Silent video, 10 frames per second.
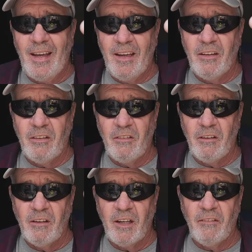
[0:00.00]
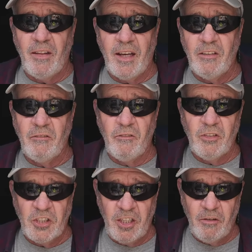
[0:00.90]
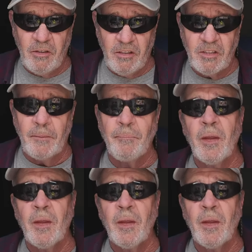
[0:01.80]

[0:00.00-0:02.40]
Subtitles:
end of that series.